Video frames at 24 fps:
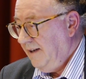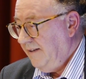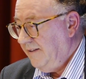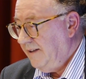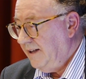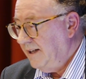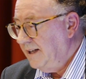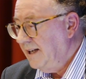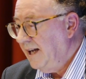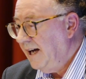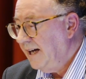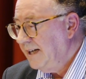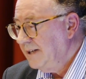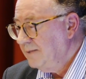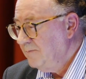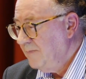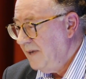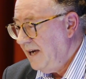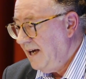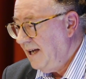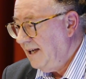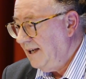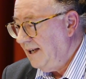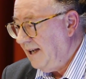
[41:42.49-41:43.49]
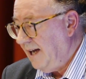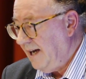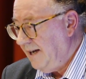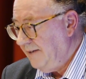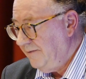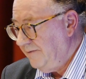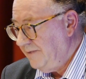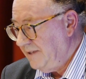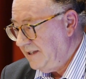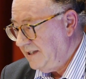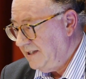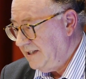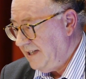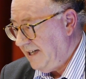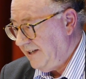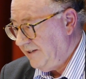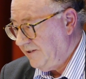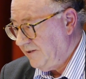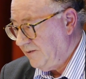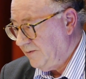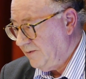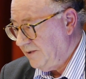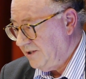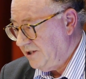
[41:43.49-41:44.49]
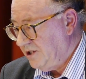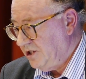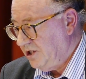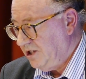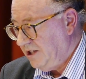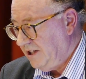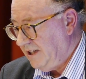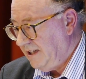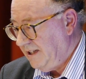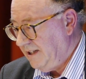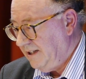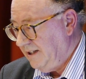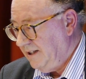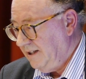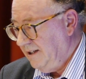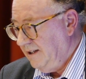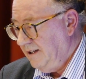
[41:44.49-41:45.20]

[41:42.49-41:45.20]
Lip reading: The nightmare life and death was she,